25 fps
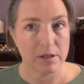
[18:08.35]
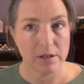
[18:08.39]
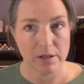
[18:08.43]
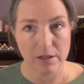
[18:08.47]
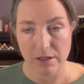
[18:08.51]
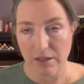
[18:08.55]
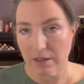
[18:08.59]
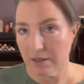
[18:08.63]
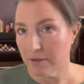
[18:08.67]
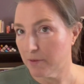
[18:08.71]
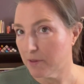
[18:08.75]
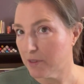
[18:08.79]

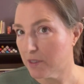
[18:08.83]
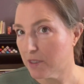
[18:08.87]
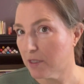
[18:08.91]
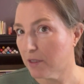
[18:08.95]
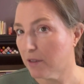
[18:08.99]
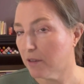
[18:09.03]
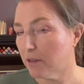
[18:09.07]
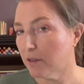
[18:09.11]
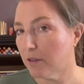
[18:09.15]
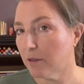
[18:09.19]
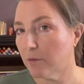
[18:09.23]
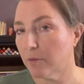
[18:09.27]
and it's
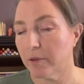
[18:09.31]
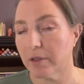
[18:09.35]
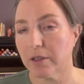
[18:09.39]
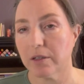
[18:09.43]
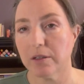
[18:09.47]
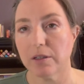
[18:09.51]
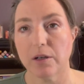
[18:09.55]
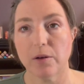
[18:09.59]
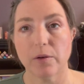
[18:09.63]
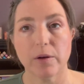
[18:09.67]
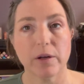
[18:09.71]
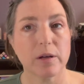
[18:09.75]
still a little bit
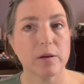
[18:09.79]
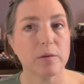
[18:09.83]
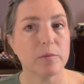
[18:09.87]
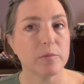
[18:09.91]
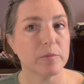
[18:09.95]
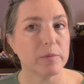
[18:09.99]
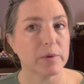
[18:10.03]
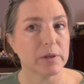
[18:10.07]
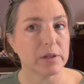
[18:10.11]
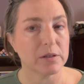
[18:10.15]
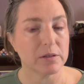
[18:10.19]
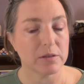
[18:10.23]
glowy,
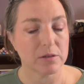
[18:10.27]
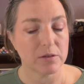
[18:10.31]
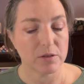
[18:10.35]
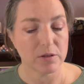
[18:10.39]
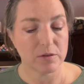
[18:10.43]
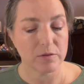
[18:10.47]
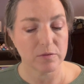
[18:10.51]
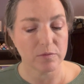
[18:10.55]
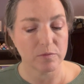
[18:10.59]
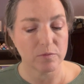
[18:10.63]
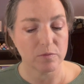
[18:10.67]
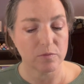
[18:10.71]
but
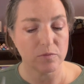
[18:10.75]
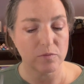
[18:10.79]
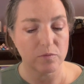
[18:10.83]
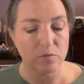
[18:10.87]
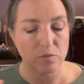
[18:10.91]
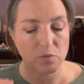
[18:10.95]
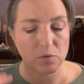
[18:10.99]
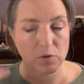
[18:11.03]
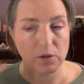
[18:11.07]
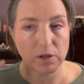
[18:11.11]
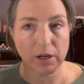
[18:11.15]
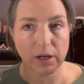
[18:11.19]
you
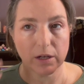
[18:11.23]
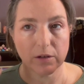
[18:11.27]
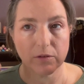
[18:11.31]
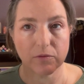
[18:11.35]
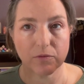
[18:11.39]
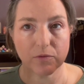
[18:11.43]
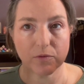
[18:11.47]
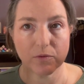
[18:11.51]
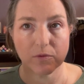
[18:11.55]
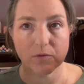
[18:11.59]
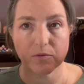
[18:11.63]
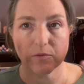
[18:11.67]
kind of
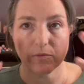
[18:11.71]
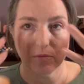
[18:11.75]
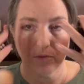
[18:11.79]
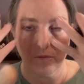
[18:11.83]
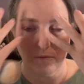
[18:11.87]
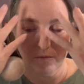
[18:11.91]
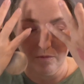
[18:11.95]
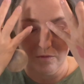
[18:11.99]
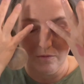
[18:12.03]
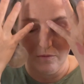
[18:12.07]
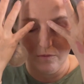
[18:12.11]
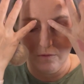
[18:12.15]

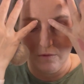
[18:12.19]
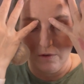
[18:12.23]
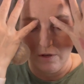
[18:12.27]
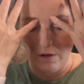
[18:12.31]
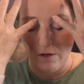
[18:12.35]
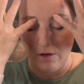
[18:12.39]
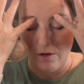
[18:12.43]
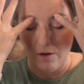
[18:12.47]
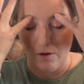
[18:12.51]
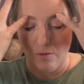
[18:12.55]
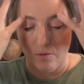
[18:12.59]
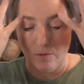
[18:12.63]

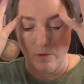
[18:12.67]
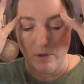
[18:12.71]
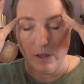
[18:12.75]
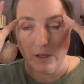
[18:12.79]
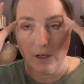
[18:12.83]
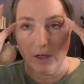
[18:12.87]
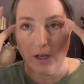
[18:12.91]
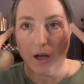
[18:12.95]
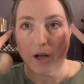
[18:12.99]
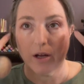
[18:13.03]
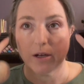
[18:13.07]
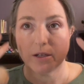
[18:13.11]
really
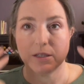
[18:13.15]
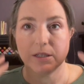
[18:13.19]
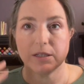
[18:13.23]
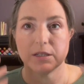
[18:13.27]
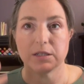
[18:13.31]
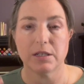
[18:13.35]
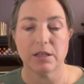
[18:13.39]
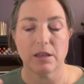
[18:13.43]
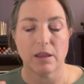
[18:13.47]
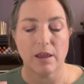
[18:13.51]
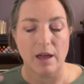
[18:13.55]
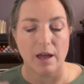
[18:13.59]
knocked
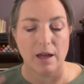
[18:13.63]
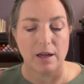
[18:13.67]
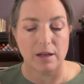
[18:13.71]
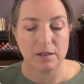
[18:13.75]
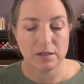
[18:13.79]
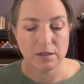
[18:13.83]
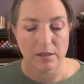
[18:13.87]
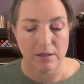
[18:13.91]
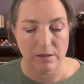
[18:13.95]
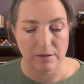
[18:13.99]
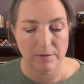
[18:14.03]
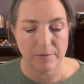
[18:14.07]
into that
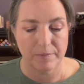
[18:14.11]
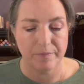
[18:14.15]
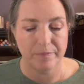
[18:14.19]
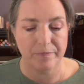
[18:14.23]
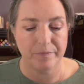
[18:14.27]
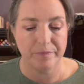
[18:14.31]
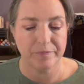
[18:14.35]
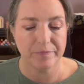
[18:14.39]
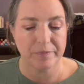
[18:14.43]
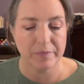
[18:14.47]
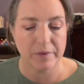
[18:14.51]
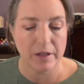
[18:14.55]

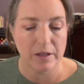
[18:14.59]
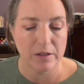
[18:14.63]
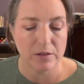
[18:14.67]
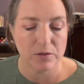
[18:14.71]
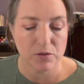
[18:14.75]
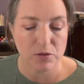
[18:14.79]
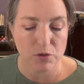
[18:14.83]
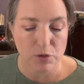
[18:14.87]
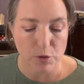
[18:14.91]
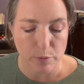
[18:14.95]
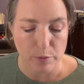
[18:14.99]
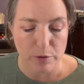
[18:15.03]

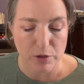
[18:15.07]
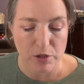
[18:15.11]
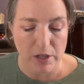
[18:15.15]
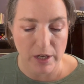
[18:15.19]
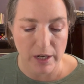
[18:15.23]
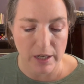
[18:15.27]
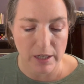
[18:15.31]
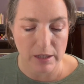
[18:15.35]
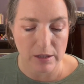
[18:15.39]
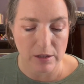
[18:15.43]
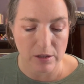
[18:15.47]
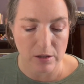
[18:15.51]
super
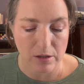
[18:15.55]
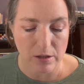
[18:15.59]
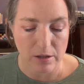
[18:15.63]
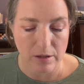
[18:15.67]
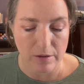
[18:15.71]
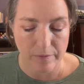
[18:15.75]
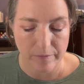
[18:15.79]
shiny look.